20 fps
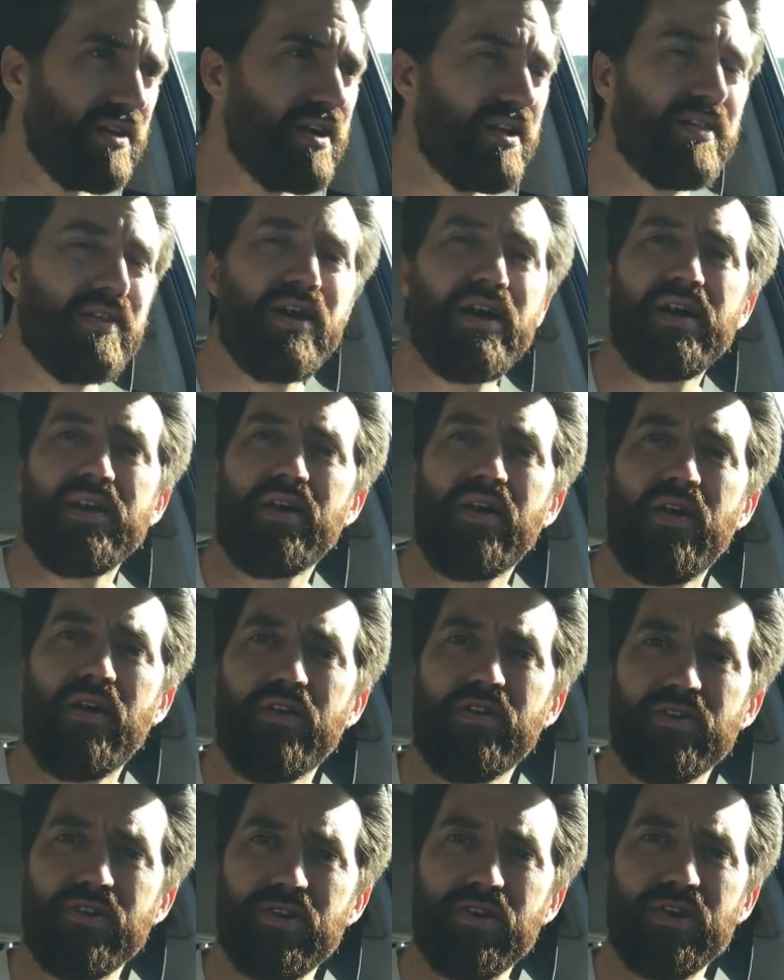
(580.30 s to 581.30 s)
a lot
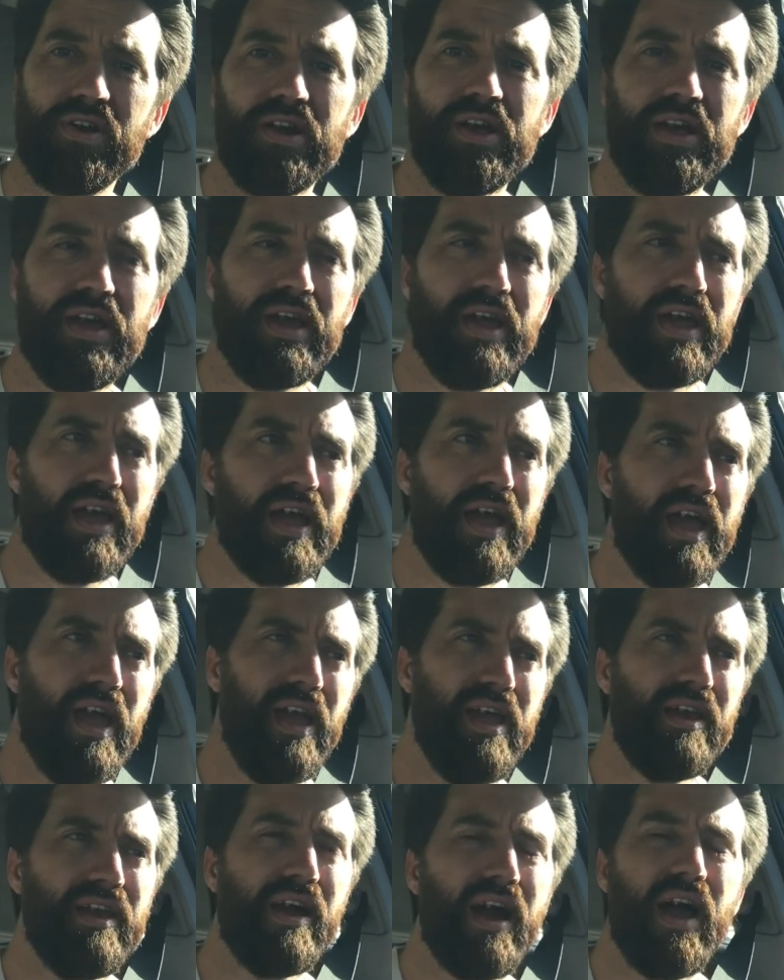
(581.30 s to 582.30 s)
harder.
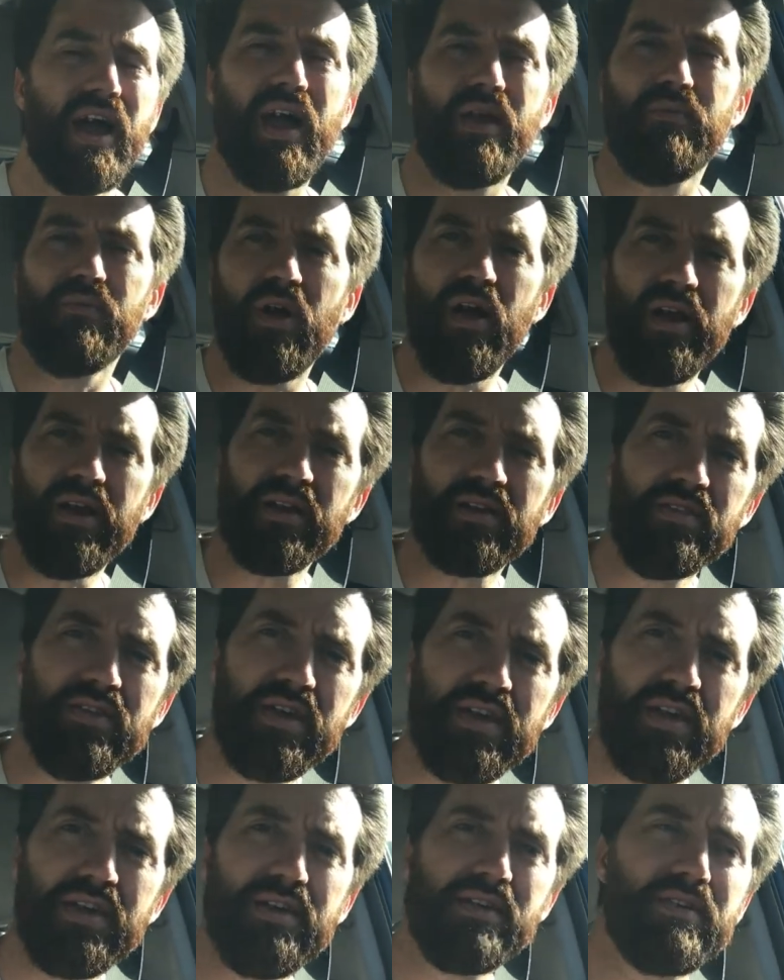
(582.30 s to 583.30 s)
And
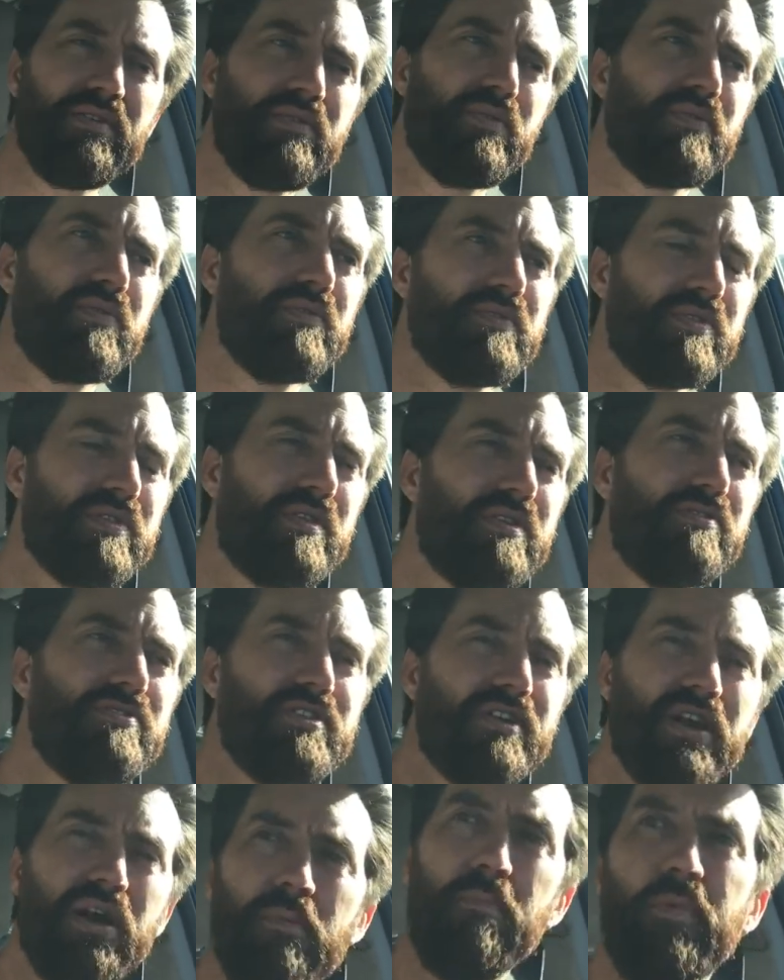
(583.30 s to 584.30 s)
ironically,
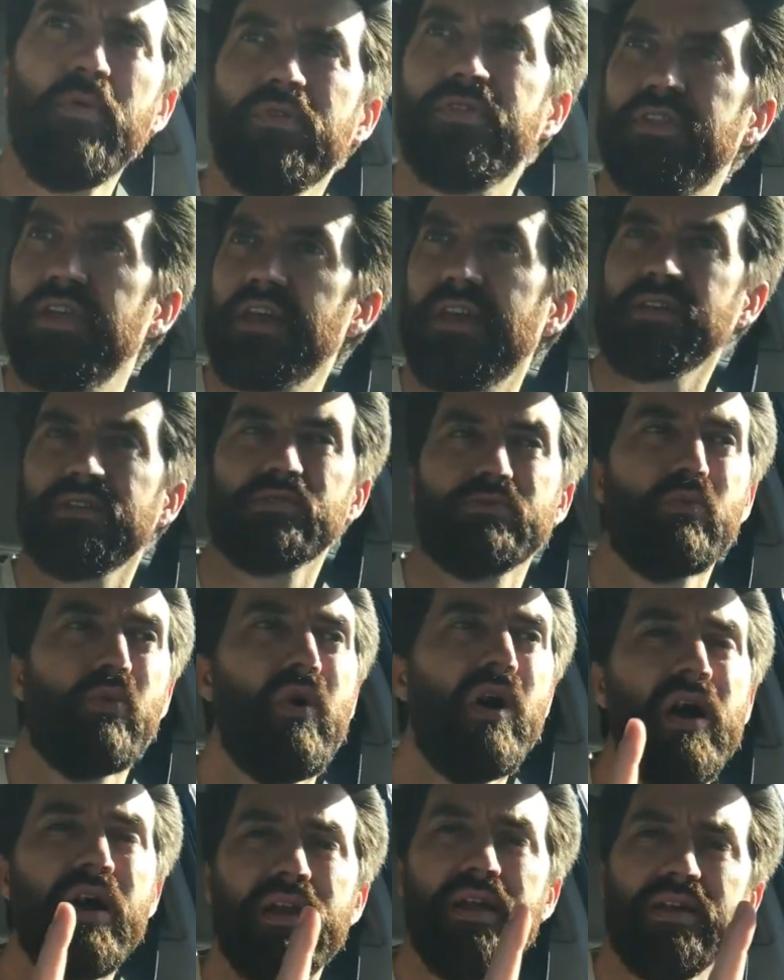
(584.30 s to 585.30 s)
there's a couple things.
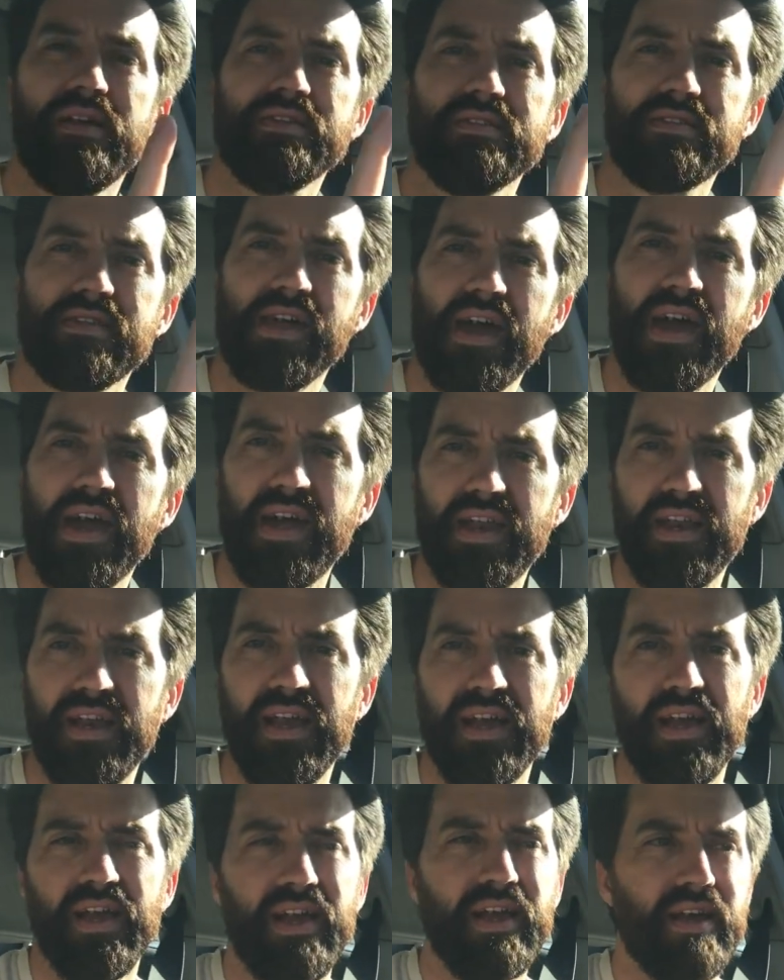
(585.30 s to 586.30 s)
One is that
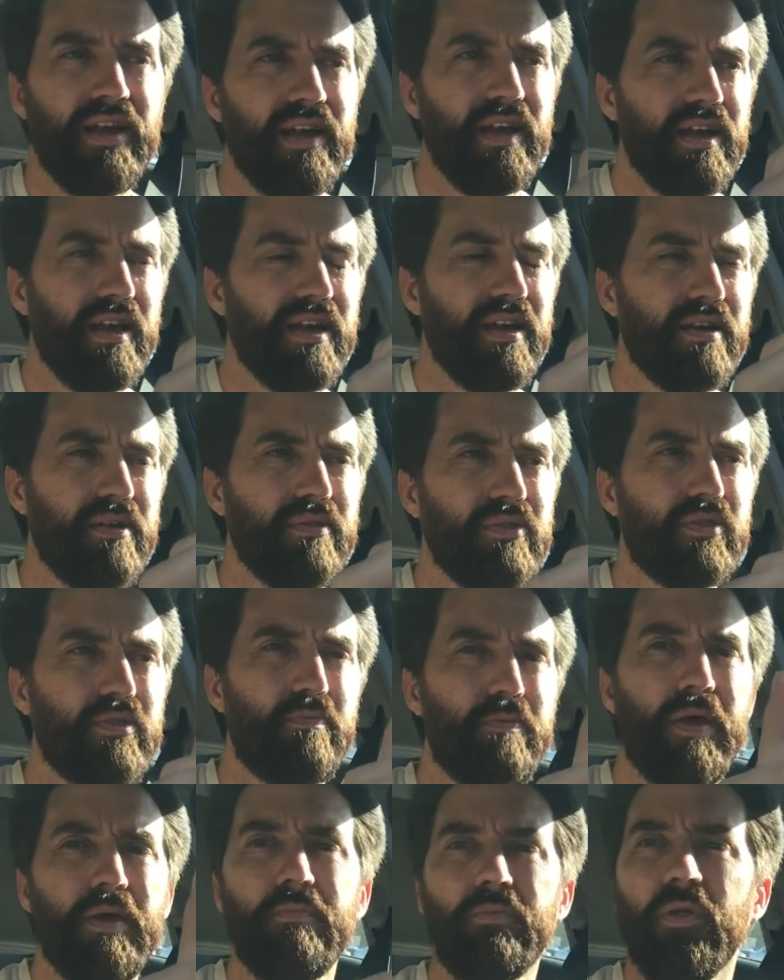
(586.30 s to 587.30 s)
the
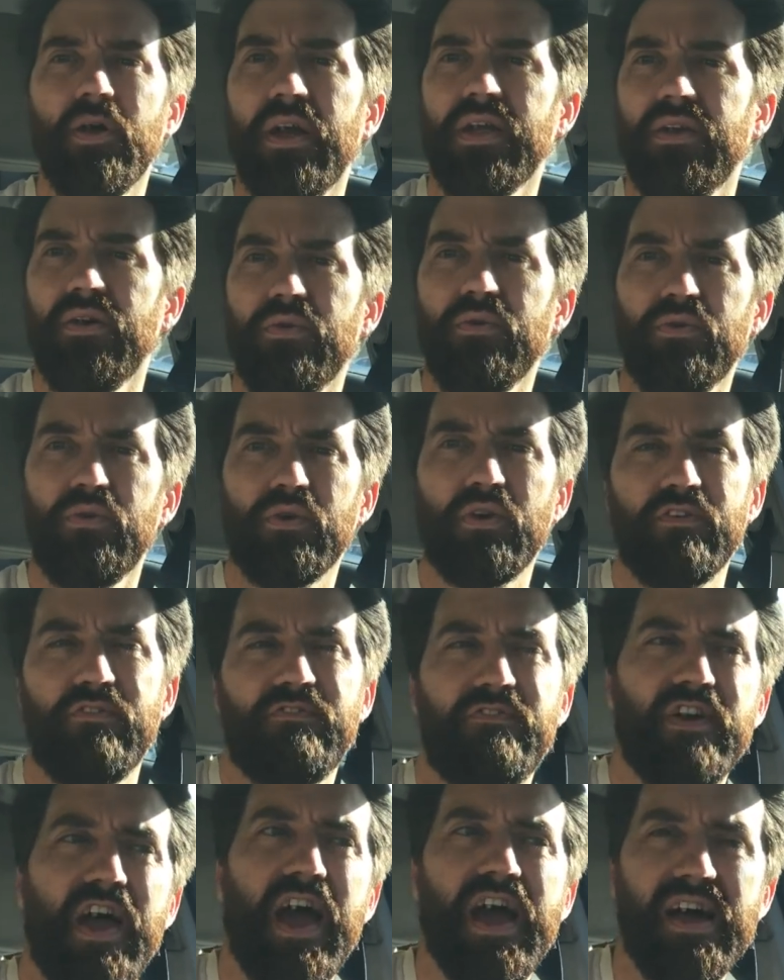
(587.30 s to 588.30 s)
people I know who are
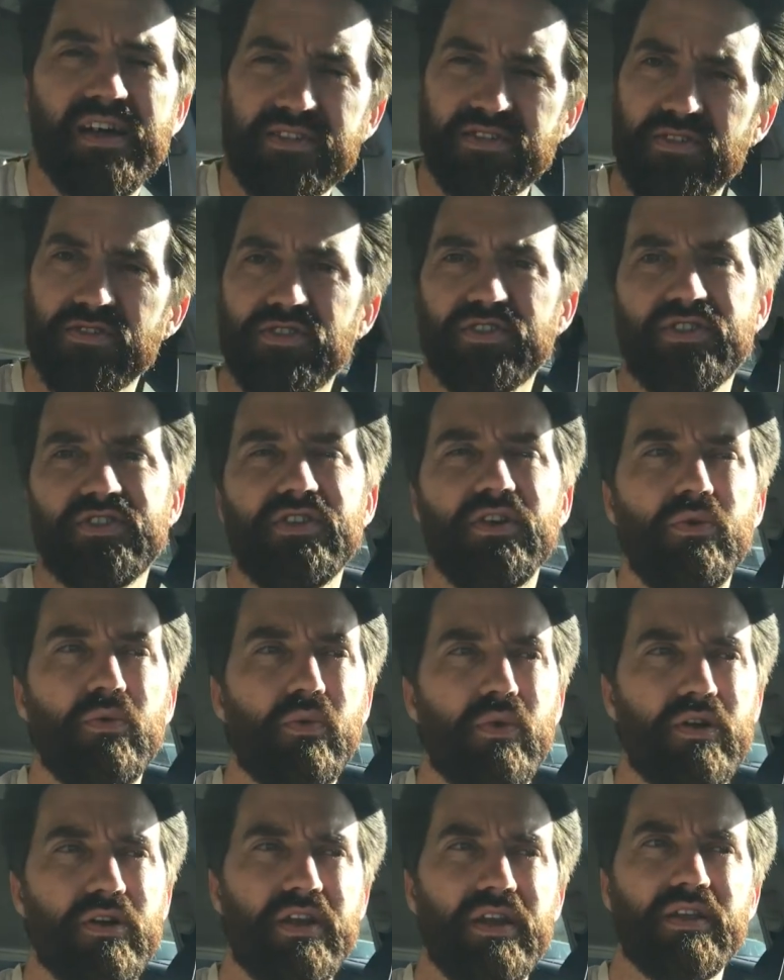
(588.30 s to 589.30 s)
fast are still
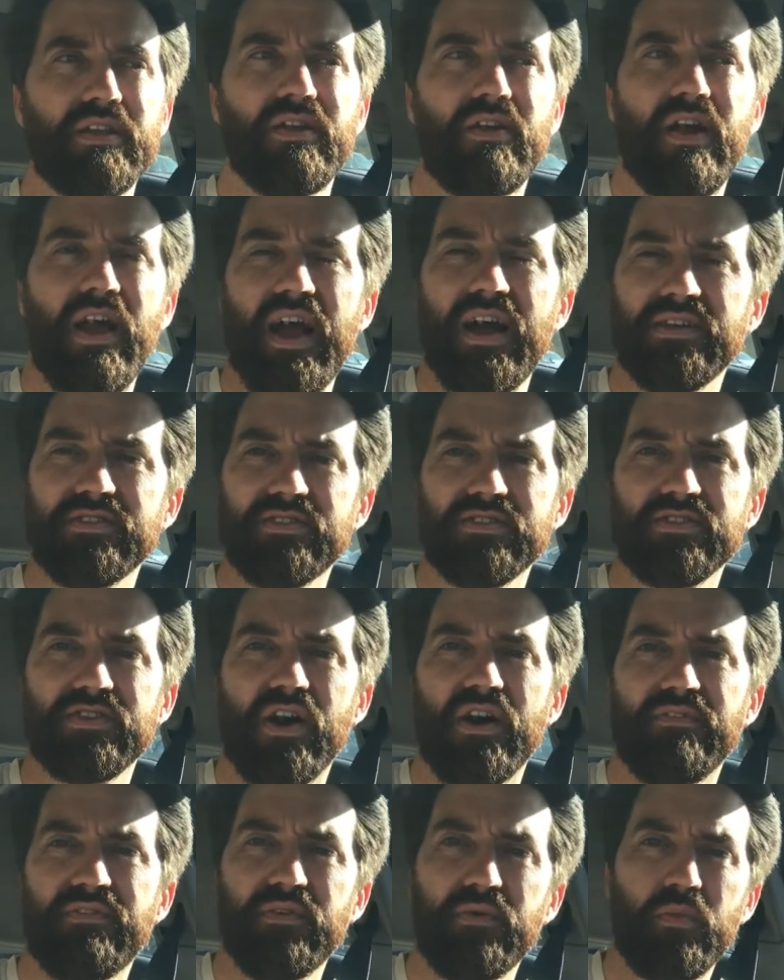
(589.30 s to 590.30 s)
working their asses
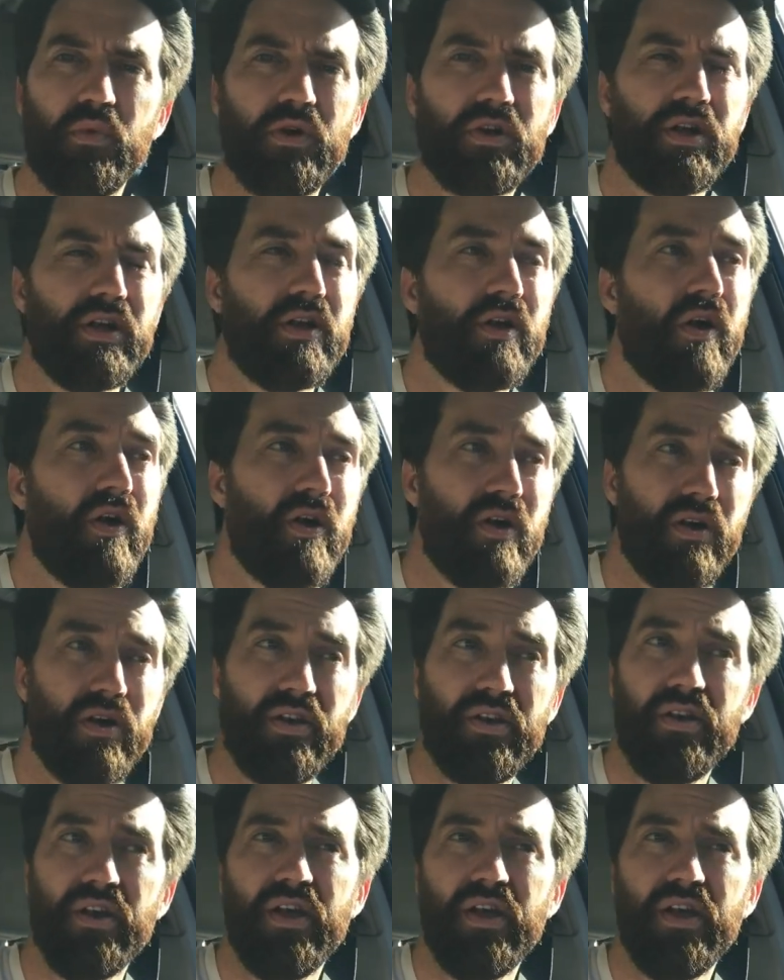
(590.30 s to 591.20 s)
off and working hard,